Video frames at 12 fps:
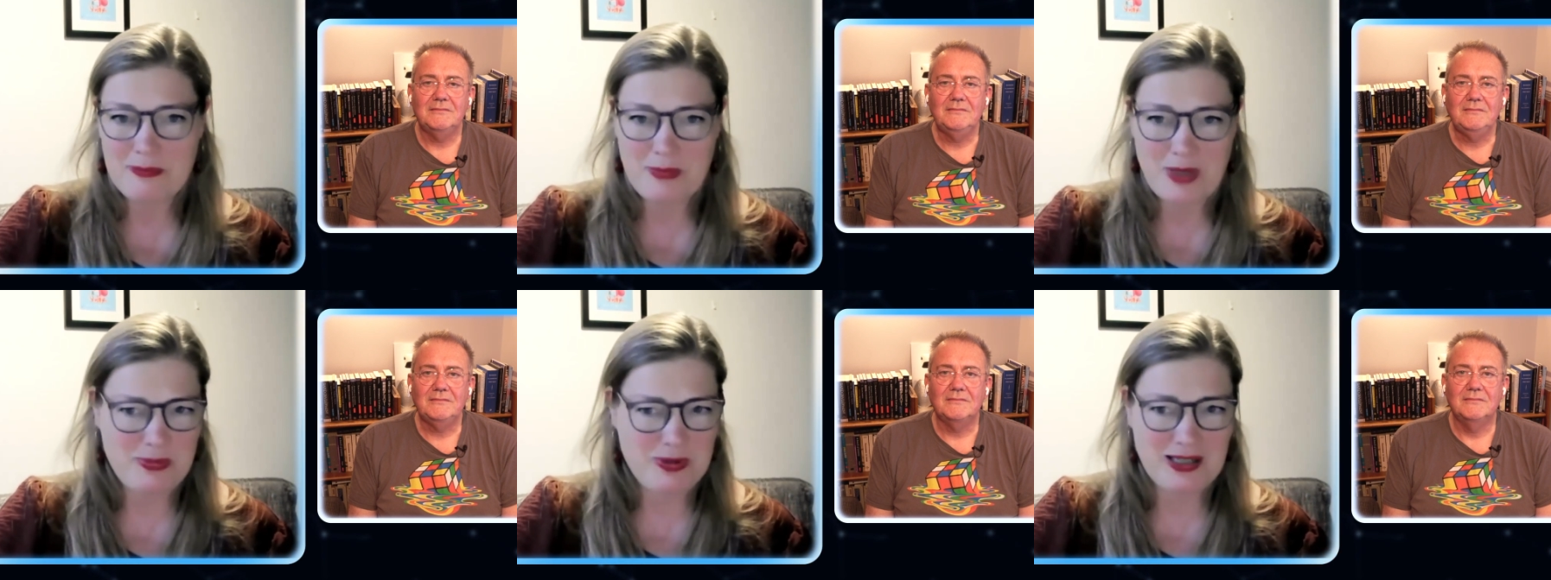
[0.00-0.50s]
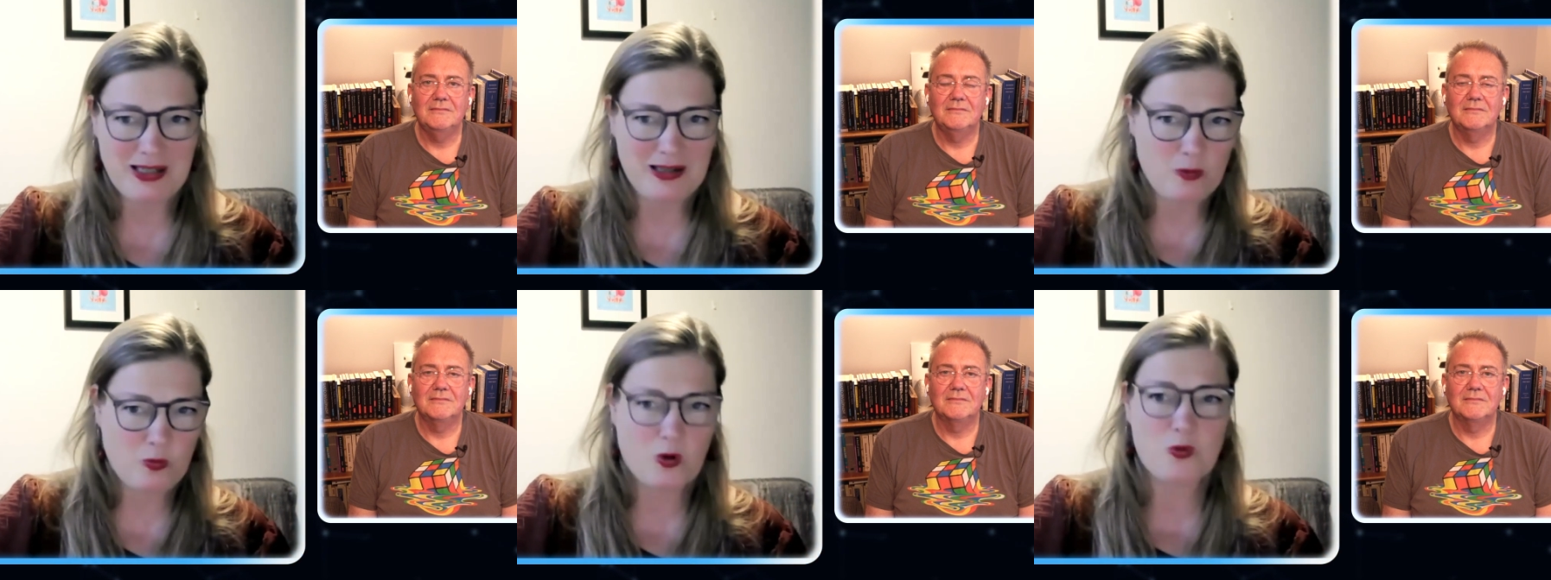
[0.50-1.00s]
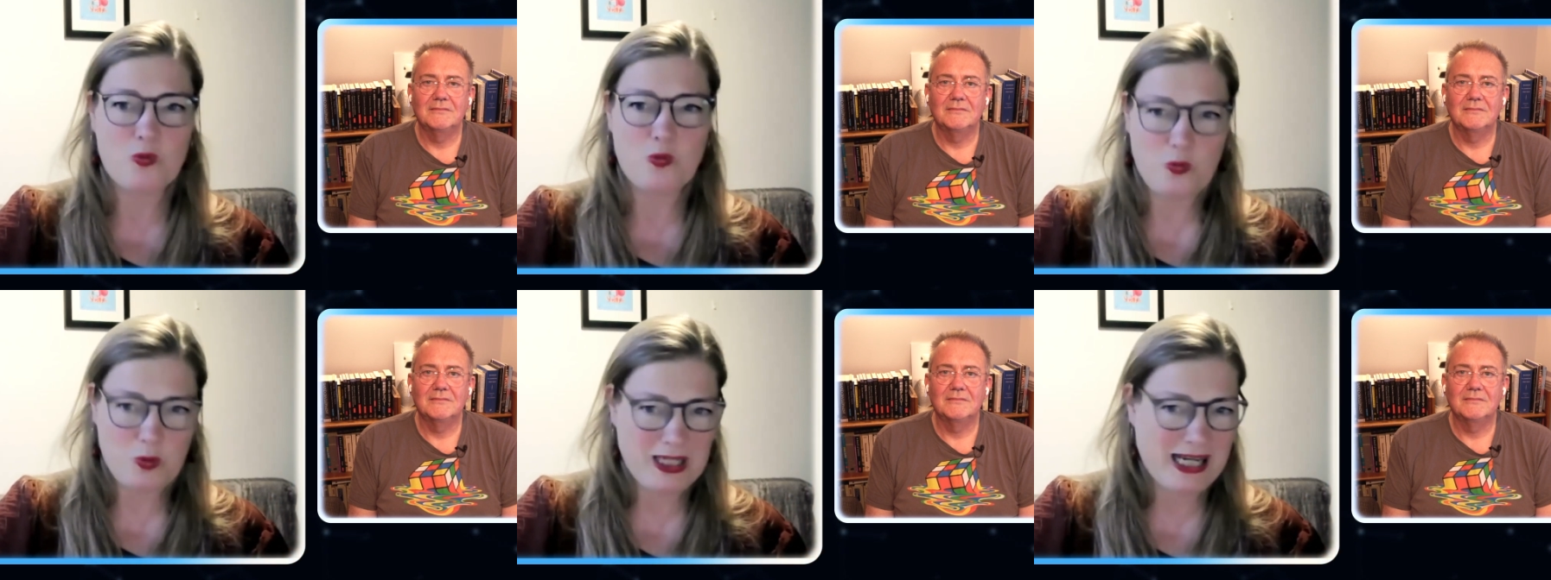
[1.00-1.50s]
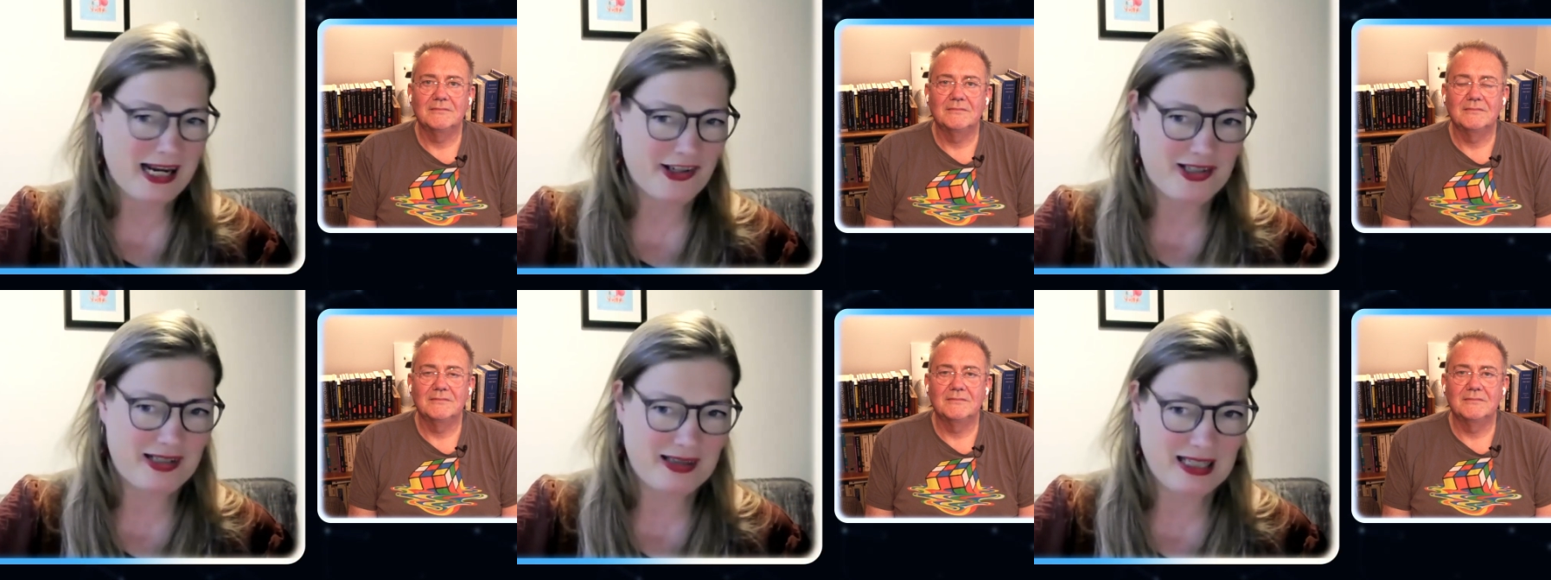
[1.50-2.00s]
Speaker 1: maybe what we
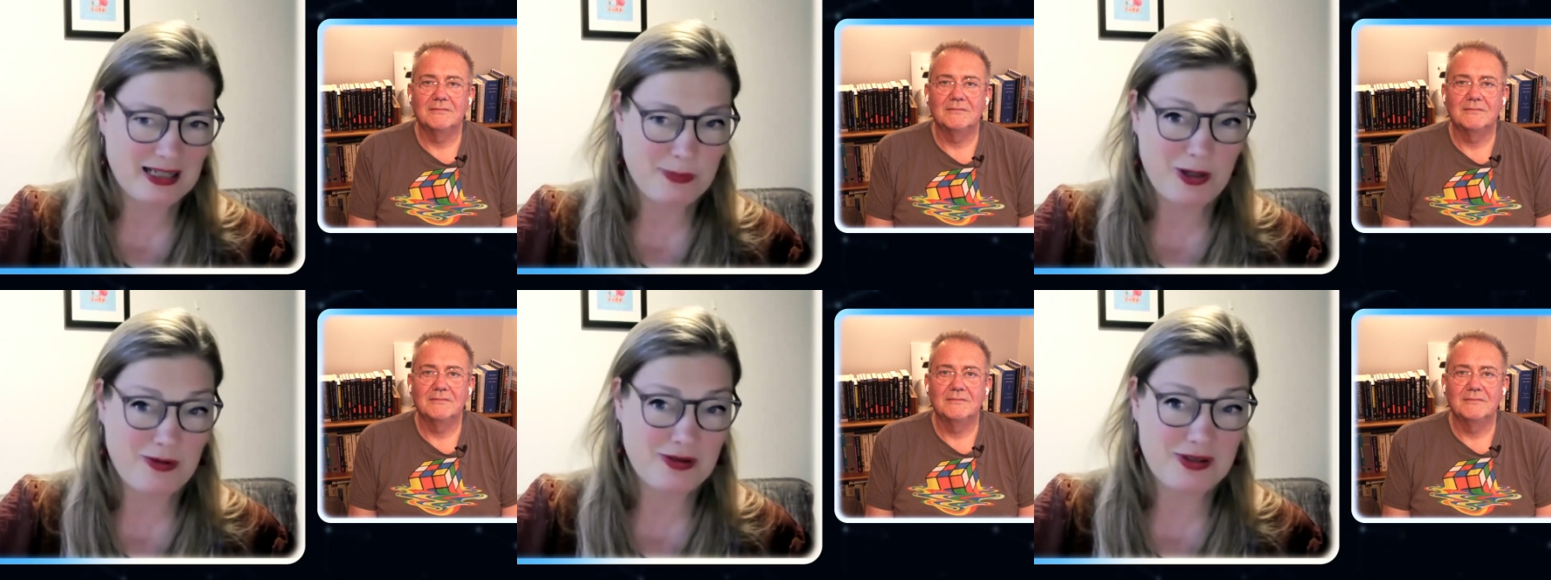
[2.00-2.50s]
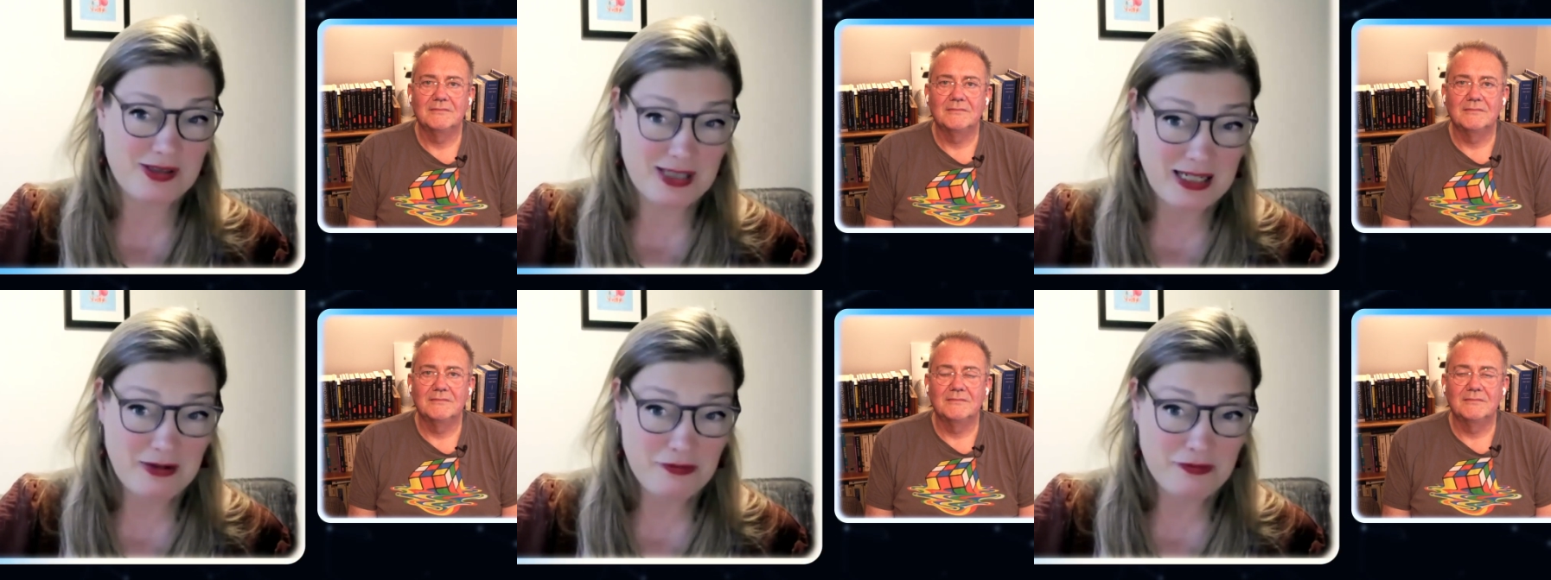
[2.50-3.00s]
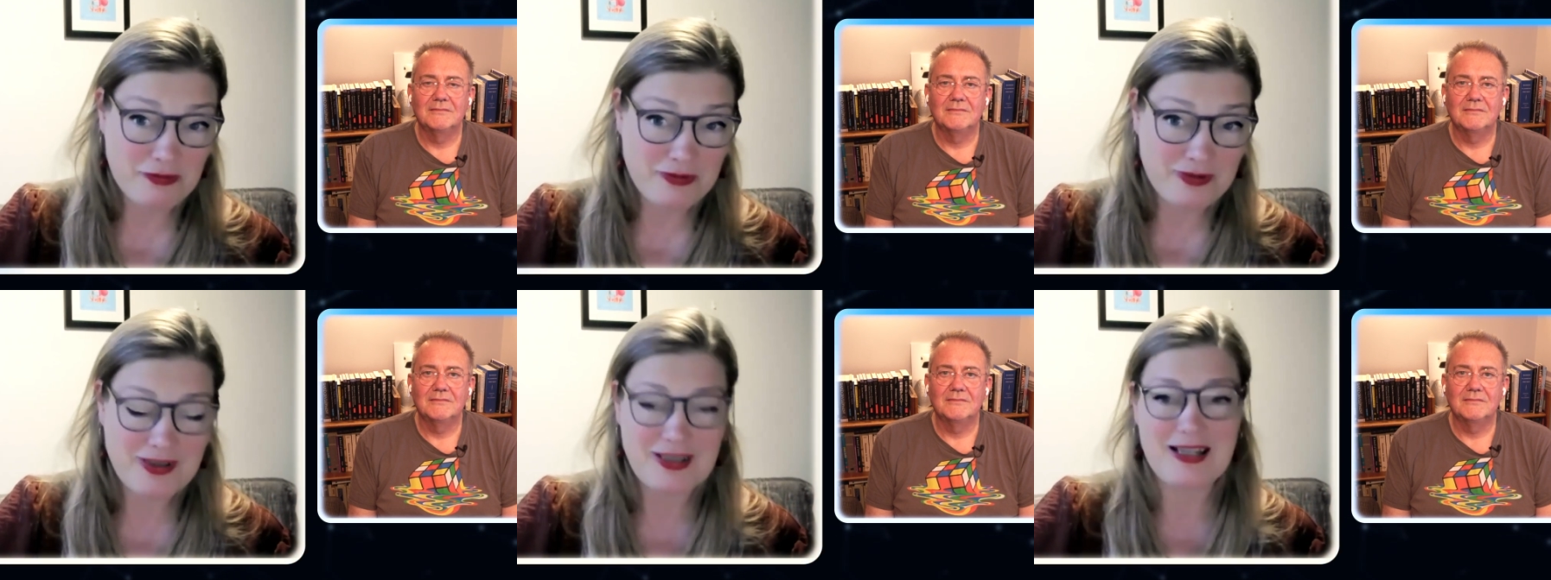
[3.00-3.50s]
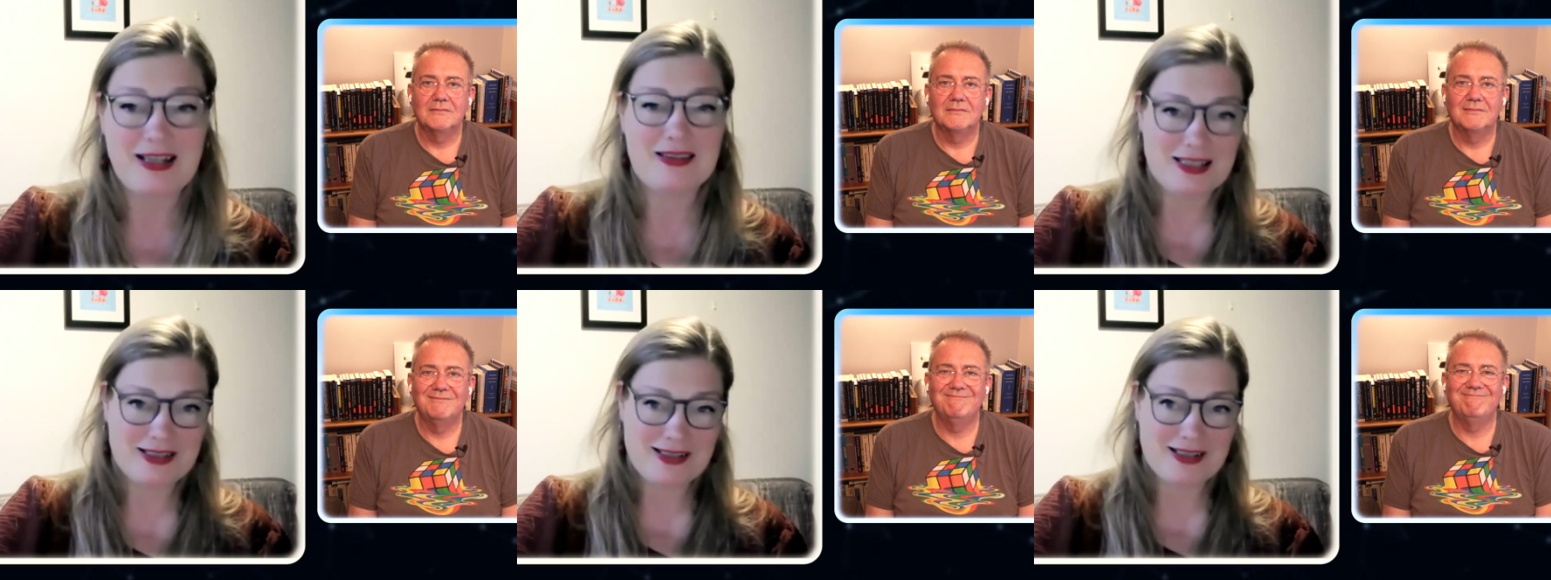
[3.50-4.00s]
actually think about safe and
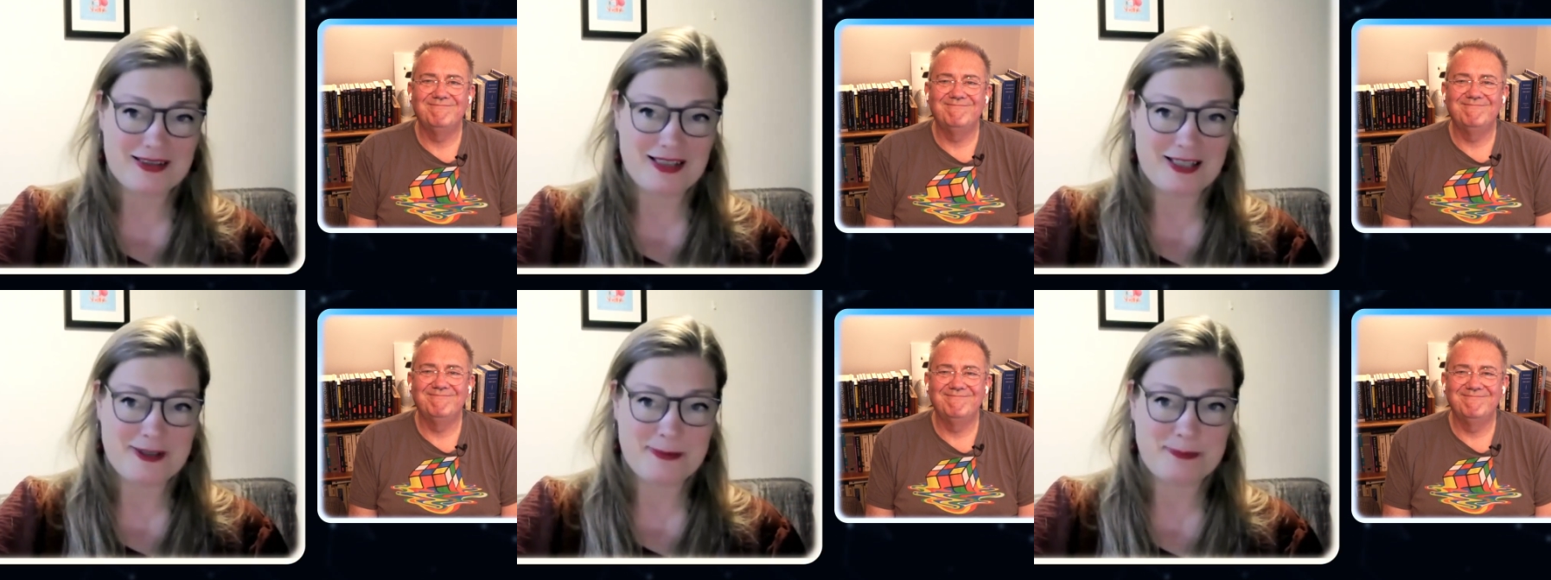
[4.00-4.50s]
things like that.